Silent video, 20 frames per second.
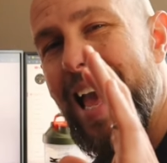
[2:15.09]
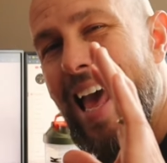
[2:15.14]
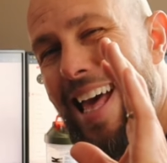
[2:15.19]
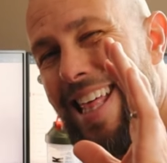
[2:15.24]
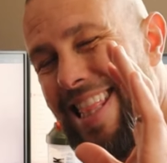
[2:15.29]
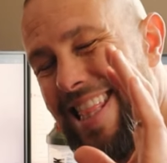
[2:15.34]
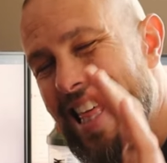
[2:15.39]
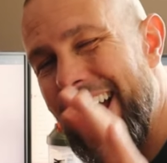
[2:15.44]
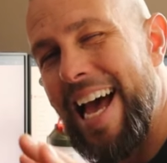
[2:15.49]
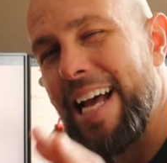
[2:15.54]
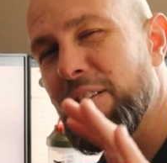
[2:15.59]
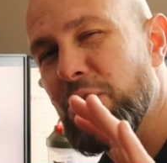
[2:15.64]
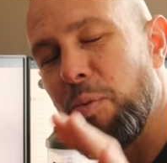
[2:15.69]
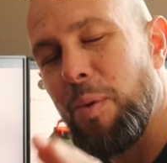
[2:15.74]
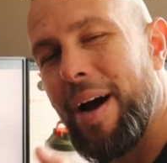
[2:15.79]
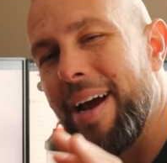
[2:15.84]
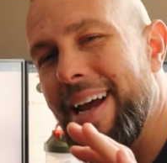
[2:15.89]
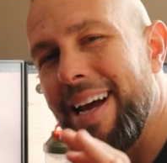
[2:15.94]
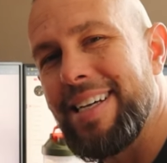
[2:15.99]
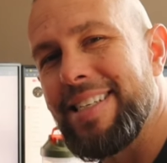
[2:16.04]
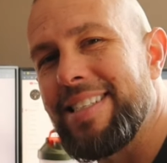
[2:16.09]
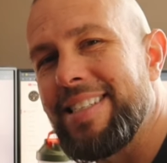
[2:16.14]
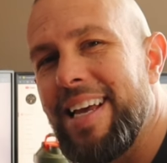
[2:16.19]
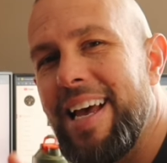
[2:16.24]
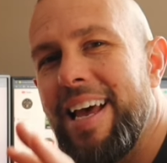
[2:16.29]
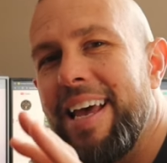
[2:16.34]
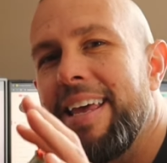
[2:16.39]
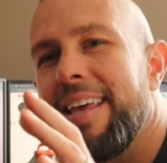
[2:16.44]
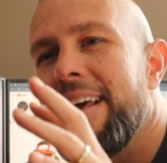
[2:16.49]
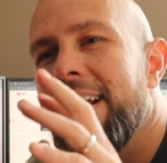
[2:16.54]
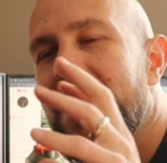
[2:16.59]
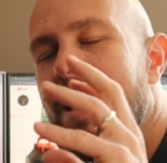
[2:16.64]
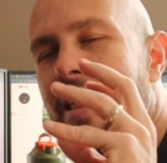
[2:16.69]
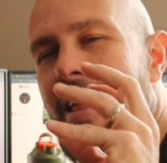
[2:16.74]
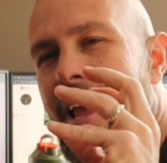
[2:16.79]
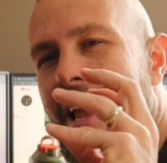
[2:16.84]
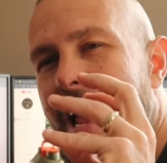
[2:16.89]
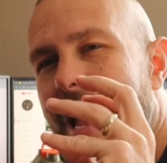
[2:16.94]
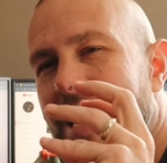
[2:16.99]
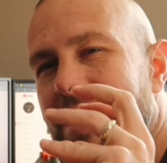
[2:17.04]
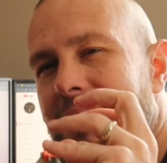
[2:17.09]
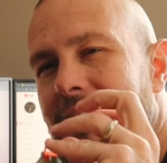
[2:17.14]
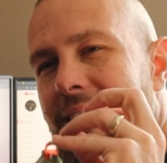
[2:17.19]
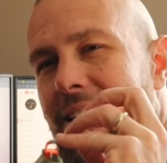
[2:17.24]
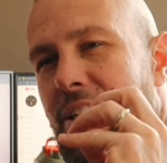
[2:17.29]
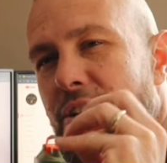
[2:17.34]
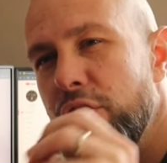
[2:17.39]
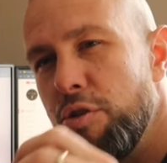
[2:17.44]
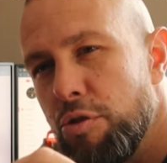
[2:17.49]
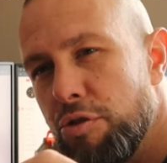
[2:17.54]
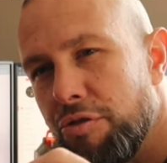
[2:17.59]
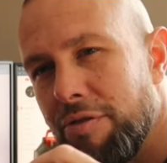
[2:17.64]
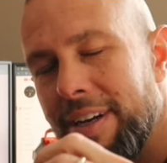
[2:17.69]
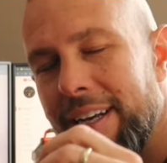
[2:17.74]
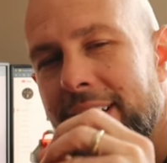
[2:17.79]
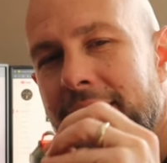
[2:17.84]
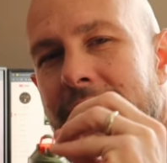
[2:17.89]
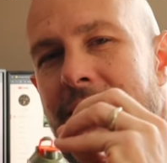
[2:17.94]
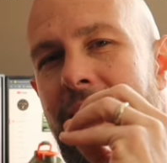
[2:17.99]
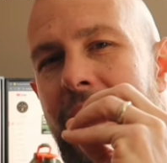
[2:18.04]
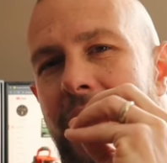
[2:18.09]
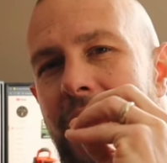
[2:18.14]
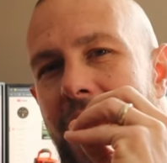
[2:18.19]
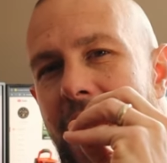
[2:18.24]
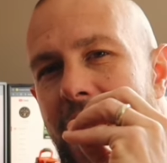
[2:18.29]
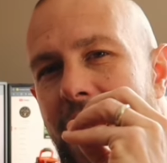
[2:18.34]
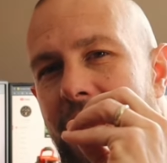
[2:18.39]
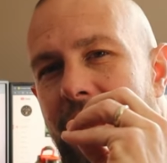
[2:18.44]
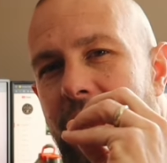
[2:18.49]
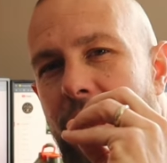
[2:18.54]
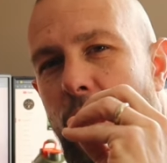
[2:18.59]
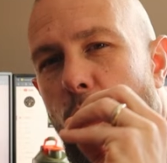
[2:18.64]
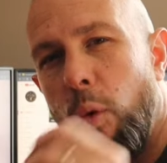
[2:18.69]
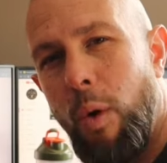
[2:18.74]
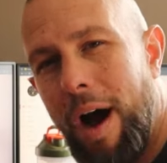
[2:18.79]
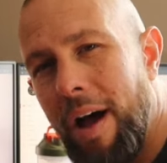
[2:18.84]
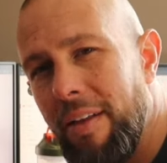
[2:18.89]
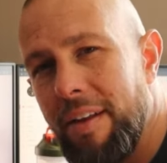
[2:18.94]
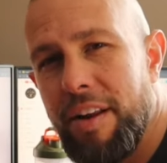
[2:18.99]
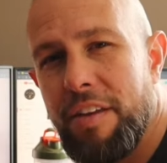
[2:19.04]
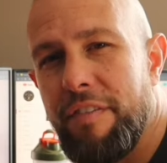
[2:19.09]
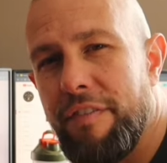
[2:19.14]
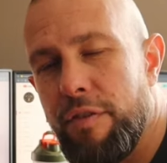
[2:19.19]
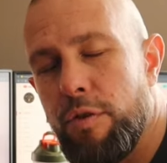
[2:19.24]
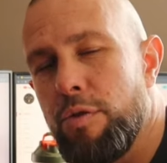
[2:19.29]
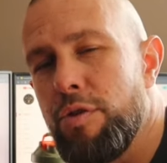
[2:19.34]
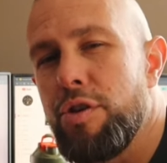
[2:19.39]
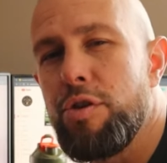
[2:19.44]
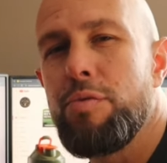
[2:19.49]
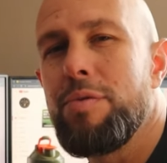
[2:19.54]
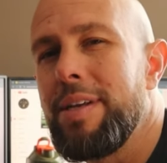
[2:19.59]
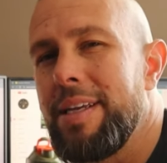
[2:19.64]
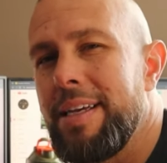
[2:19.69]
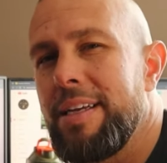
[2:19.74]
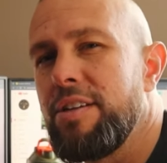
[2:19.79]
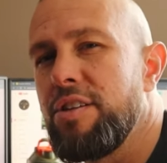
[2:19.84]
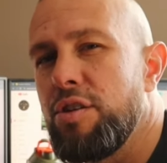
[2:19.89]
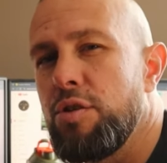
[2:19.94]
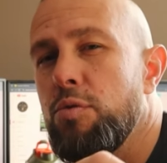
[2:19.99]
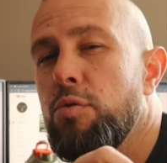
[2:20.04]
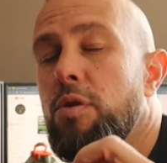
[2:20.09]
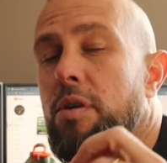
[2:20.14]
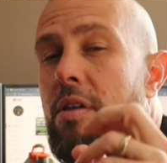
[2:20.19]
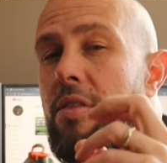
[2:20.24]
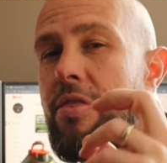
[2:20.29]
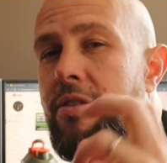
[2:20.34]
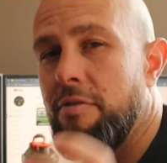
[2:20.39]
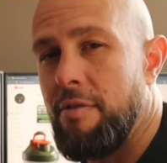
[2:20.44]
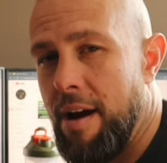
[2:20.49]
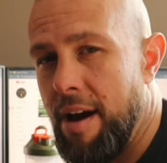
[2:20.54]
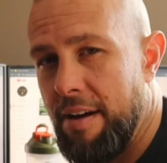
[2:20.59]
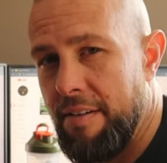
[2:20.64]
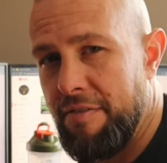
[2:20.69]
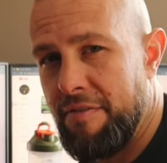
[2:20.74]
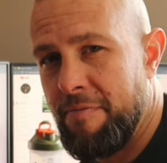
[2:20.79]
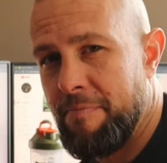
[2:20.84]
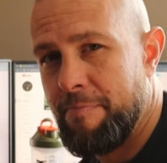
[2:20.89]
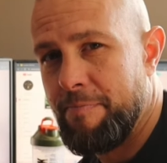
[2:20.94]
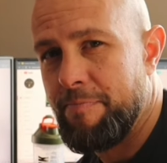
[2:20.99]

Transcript: and that's why I say it has the nutrients and the quality food you need to thrive.